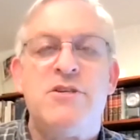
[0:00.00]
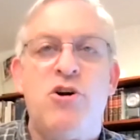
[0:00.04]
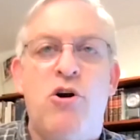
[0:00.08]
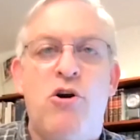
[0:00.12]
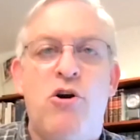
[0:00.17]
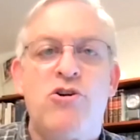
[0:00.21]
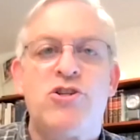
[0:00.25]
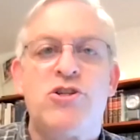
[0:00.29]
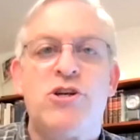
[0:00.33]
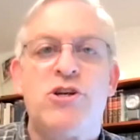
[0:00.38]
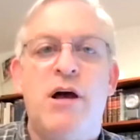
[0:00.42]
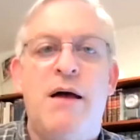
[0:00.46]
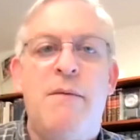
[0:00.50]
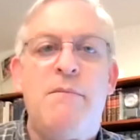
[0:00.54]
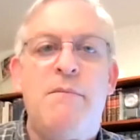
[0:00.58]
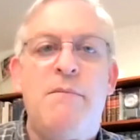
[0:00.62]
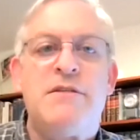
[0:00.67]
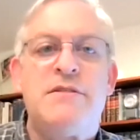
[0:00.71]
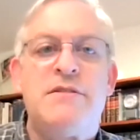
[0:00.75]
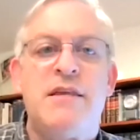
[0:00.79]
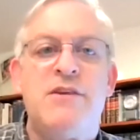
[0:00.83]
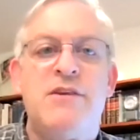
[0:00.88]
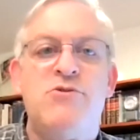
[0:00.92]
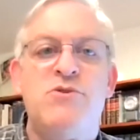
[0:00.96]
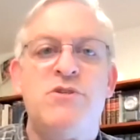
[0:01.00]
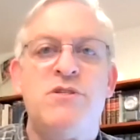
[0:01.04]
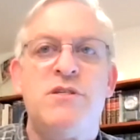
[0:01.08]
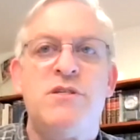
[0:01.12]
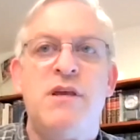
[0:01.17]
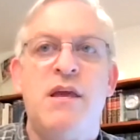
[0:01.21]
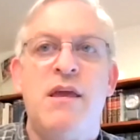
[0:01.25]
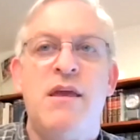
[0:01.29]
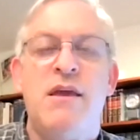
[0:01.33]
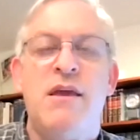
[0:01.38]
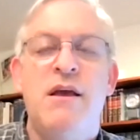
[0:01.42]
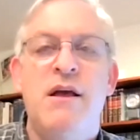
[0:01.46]
these harsh comments that you
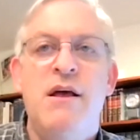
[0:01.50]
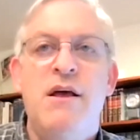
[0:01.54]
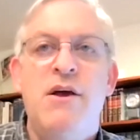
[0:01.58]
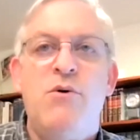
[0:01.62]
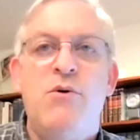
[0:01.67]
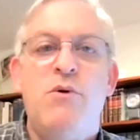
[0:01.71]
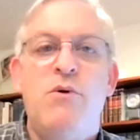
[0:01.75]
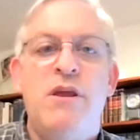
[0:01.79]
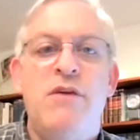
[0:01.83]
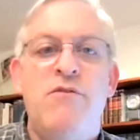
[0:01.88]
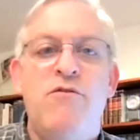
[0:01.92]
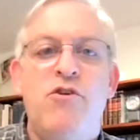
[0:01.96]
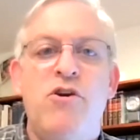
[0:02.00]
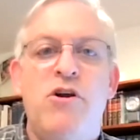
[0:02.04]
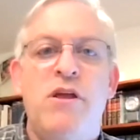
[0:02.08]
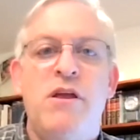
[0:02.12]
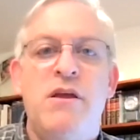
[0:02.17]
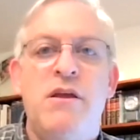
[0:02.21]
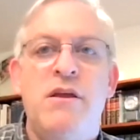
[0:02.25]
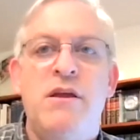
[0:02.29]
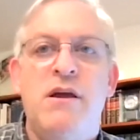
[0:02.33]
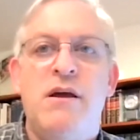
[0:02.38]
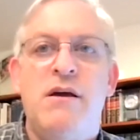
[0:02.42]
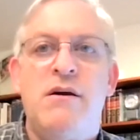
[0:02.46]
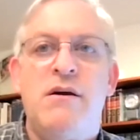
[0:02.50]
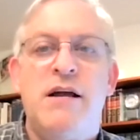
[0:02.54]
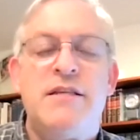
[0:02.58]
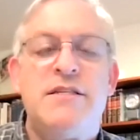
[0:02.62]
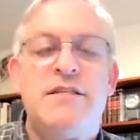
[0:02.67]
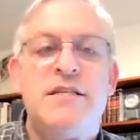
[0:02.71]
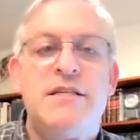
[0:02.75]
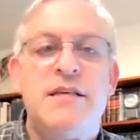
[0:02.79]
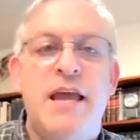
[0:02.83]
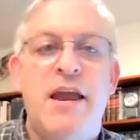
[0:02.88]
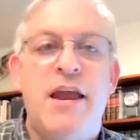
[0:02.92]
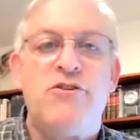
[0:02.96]
see when he really uh,
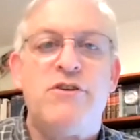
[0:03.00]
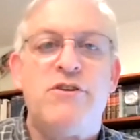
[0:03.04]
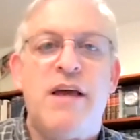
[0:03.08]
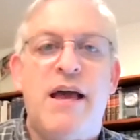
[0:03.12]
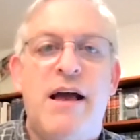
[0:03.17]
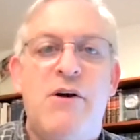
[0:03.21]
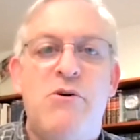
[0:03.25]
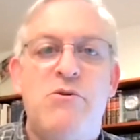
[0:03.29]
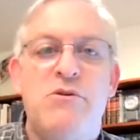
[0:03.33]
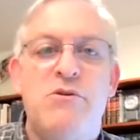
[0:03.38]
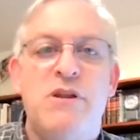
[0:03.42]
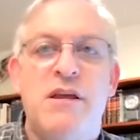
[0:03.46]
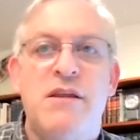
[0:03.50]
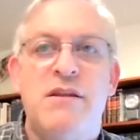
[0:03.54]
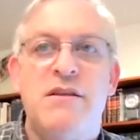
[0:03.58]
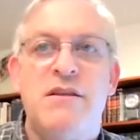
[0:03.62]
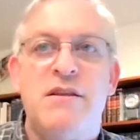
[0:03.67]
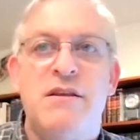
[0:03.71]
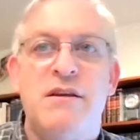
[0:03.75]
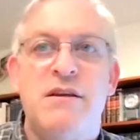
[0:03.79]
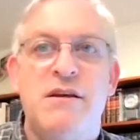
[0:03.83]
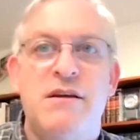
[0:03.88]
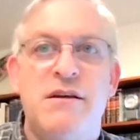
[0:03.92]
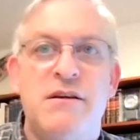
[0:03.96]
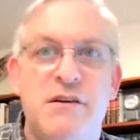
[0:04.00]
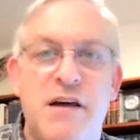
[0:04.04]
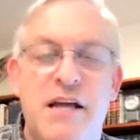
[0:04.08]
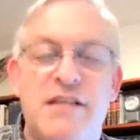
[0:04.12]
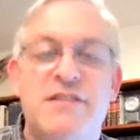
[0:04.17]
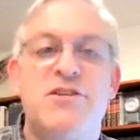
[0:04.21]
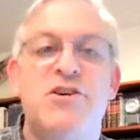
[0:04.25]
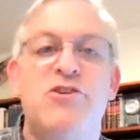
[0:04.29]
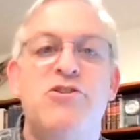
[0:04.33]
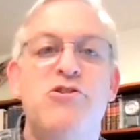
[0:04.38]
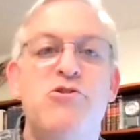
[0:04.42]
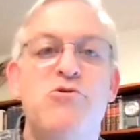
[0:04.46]
lets his hair down and uh,
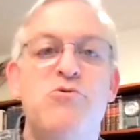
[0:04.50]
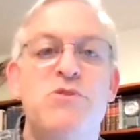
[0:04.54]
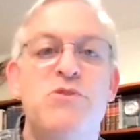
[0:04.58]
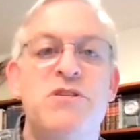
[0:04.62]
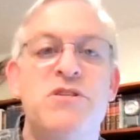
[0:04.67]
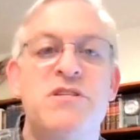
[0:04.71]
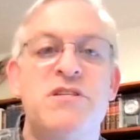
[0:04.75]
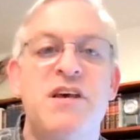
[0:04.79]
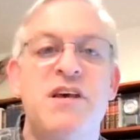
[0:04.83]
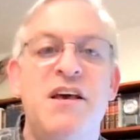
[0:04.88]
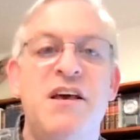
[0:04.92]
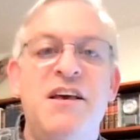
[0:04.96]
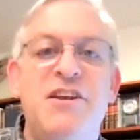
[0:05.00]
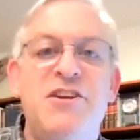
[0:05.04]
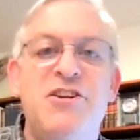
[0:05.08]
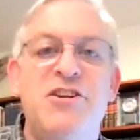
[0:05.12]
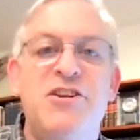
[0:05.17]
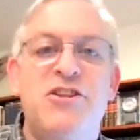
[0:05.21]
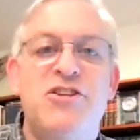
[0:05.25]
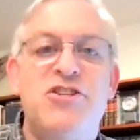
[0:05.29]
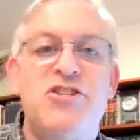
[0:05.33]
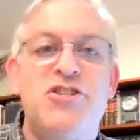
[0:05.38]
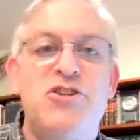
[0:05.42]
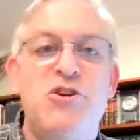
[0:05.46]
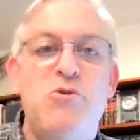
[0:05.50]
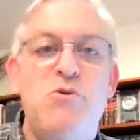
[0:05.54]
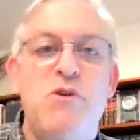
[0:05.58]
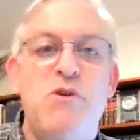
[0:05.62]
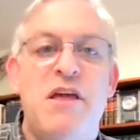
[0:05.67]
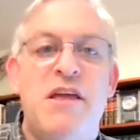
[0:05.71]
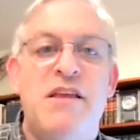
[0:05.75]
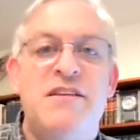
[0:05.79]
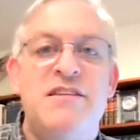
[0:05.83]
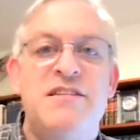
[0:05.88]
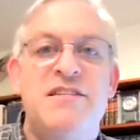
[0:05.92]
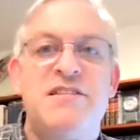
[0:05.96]
lets loose to the
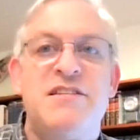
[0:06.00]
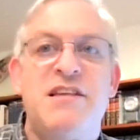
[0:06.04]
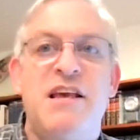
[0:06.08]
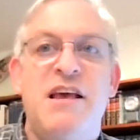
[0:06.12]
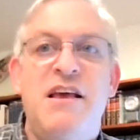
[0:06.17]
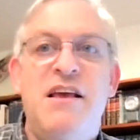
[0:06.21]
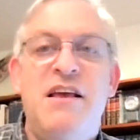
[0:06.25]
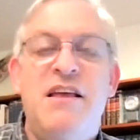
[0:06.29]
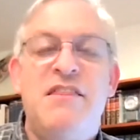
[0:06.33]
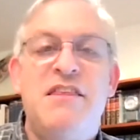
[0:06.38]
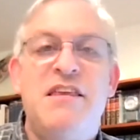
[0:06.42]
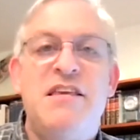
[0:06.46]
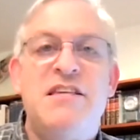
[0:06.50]
students,